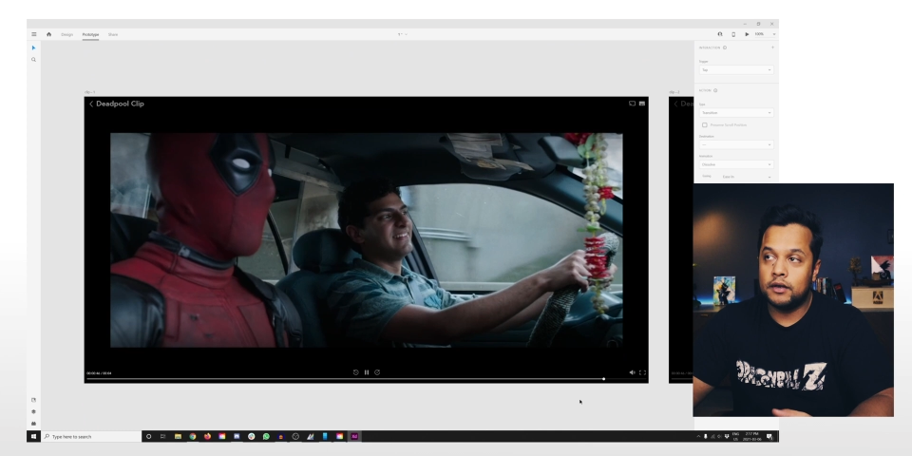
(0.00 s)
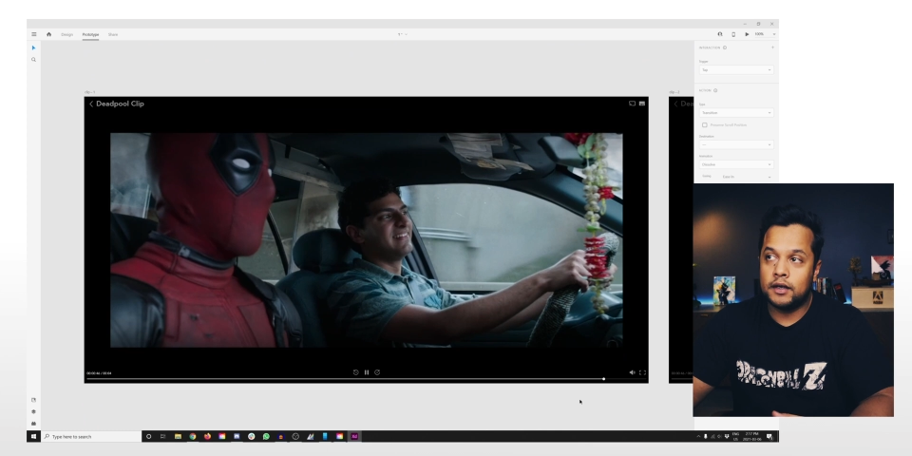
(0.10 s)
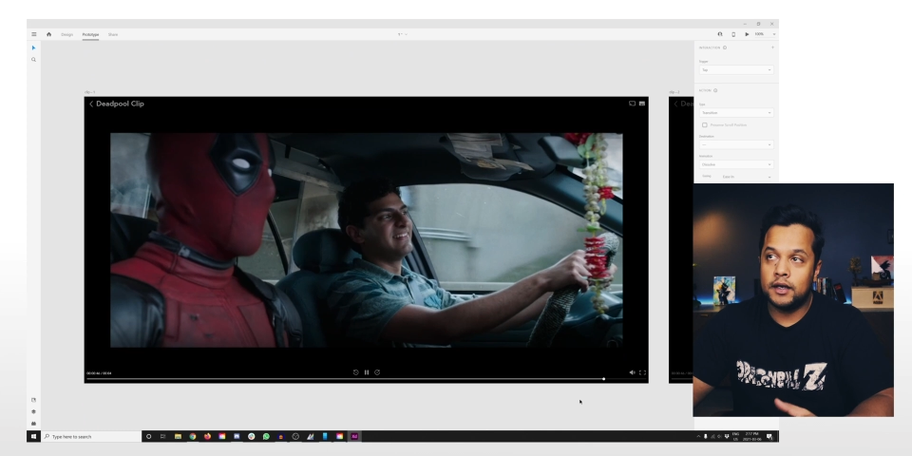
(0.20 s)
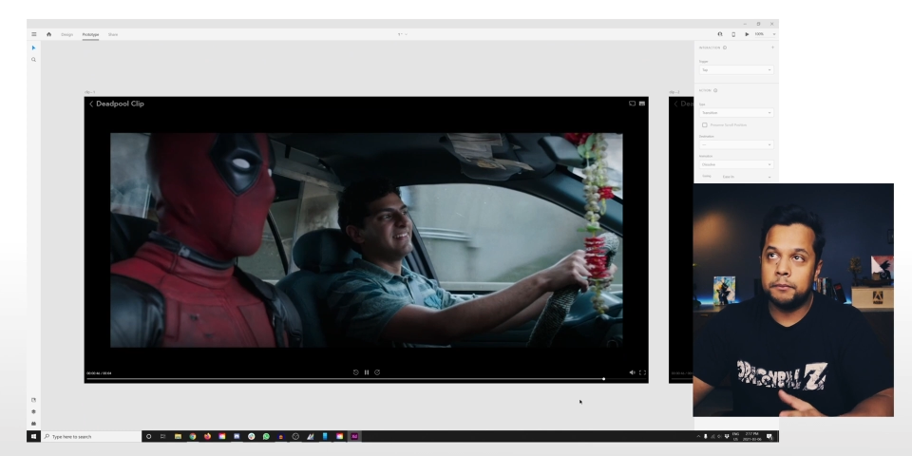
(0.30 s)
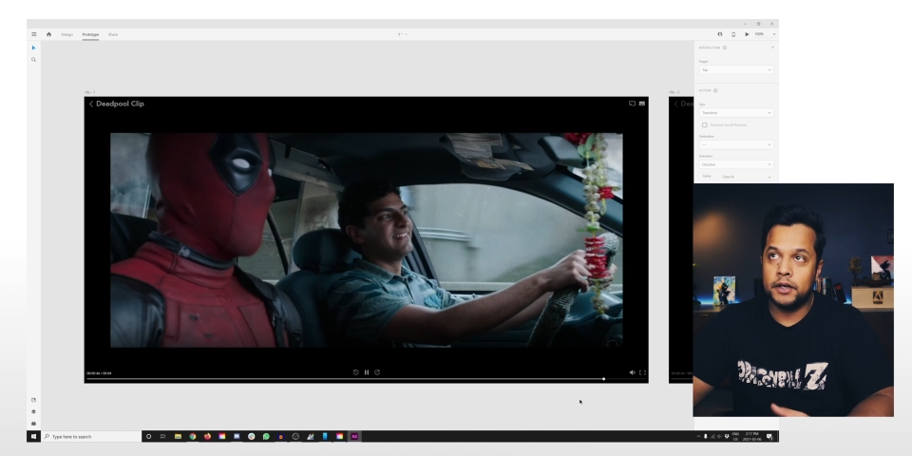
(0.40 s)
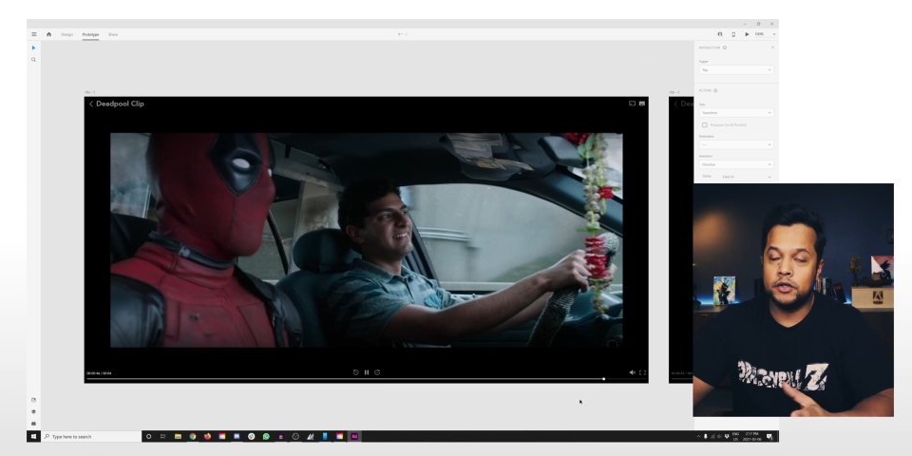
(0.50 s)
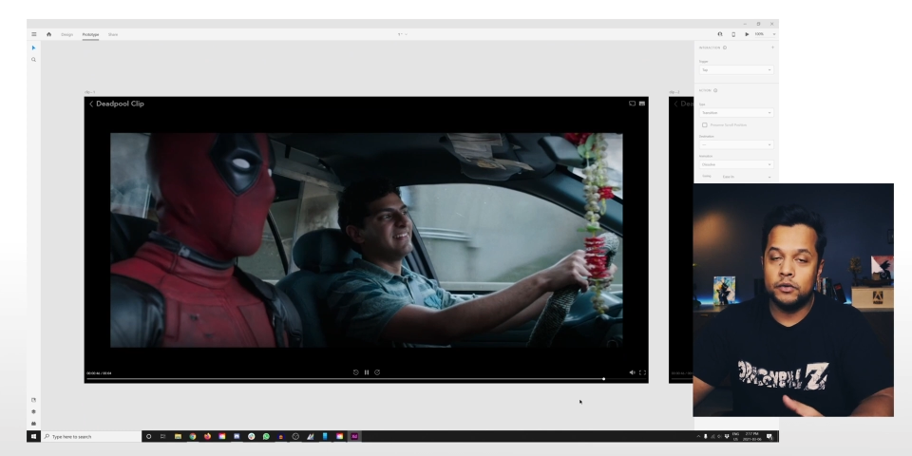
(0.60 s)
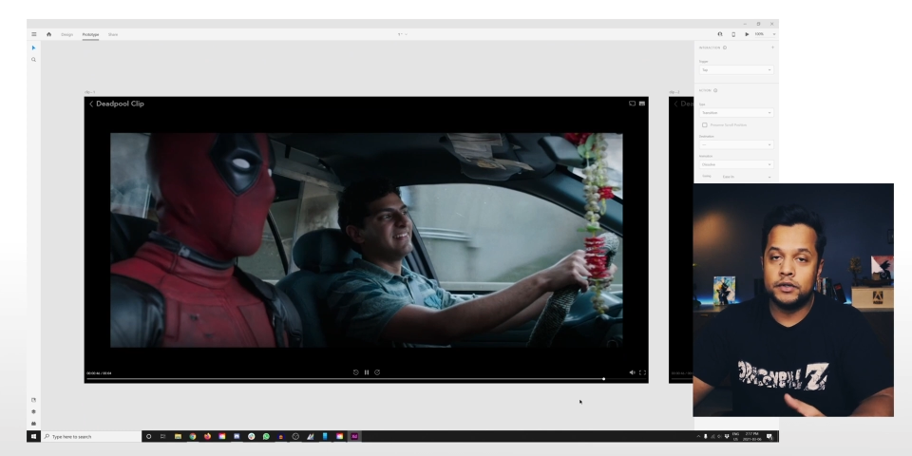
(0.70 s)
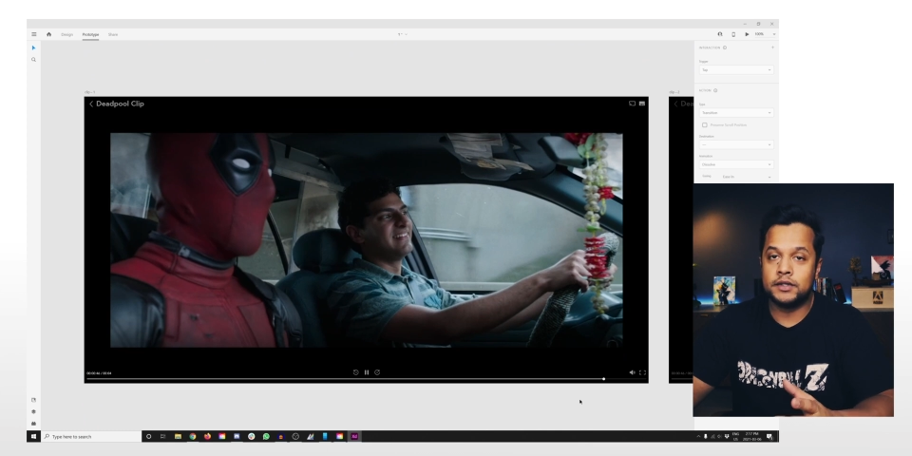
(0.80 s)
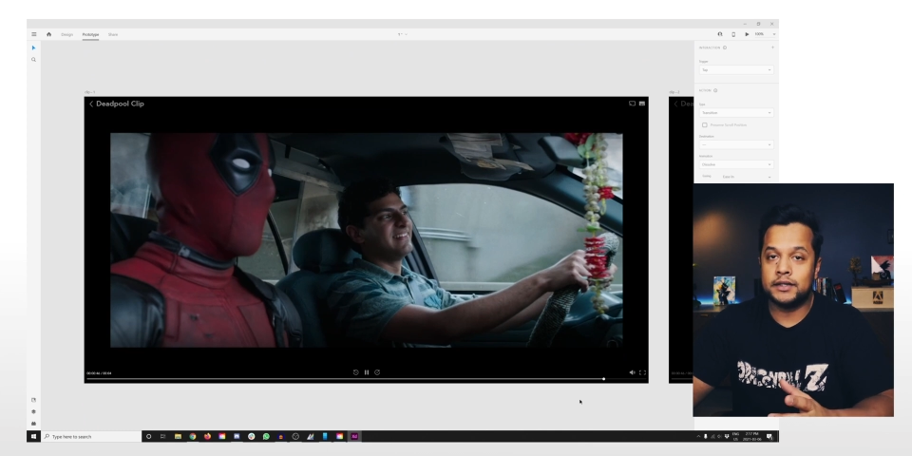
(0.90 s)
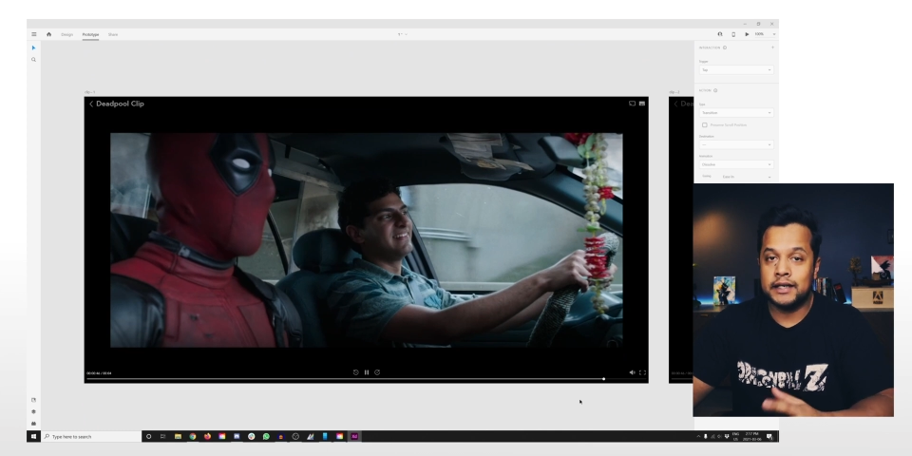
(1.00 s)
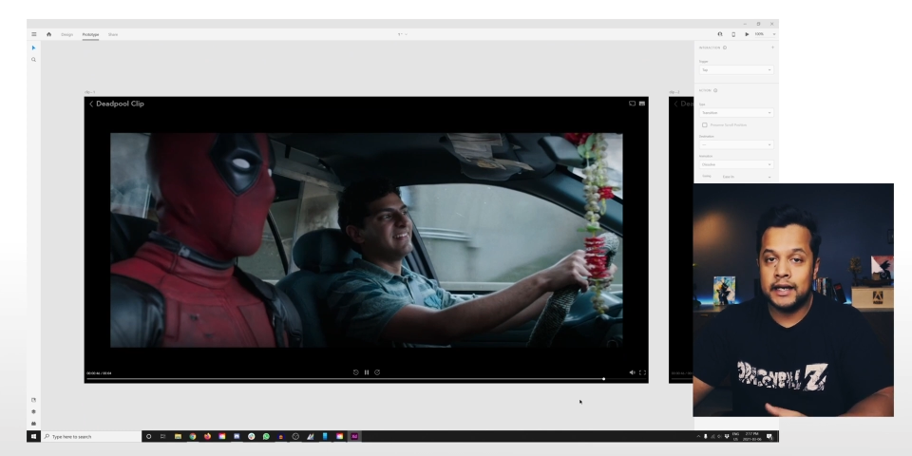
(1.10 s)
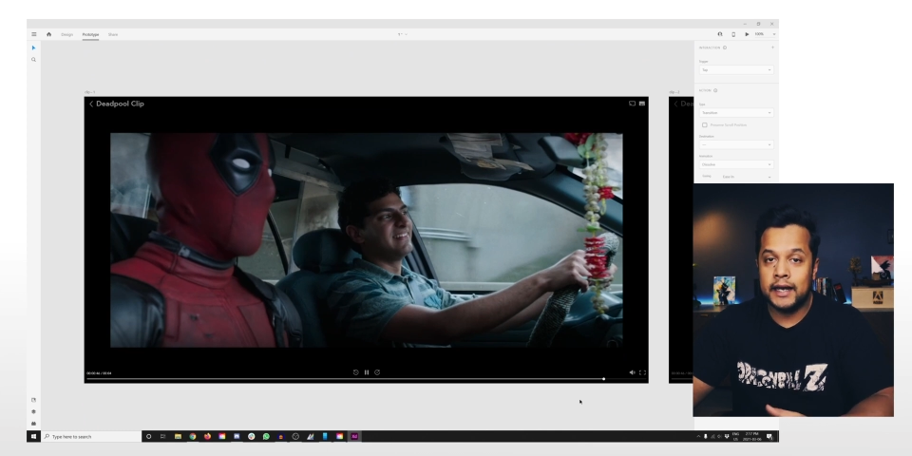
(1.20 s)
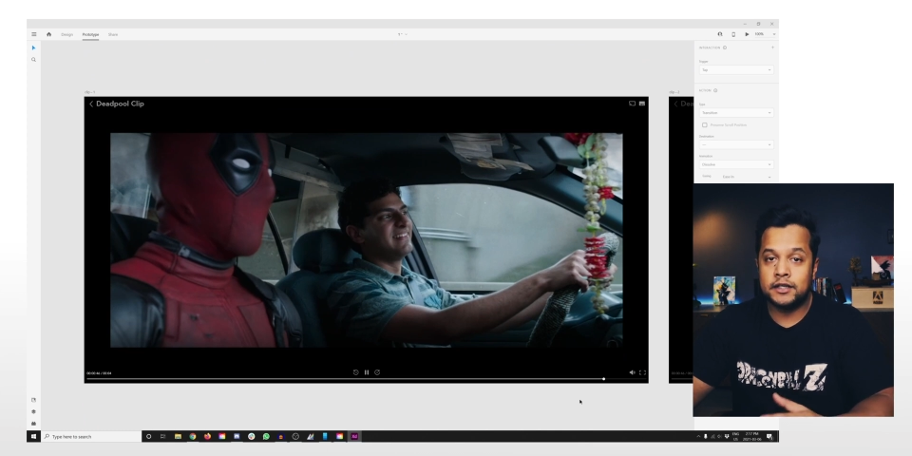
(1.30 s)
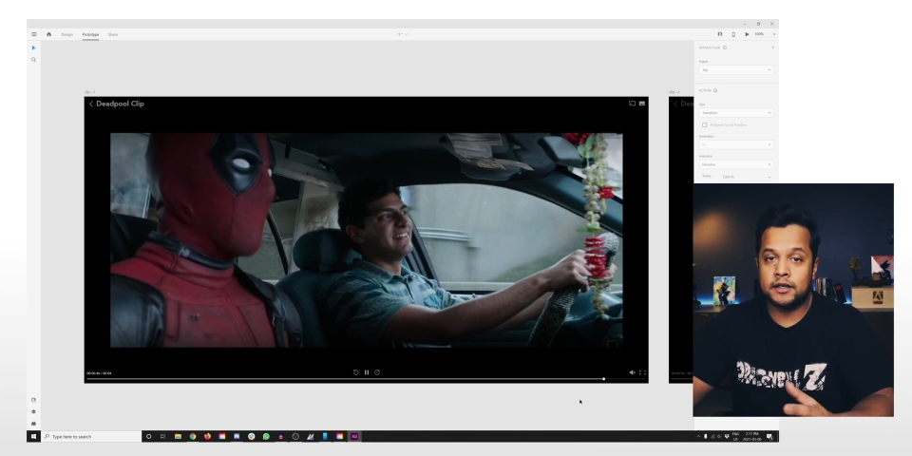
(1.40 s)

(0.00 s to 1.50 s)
keep a users engaged,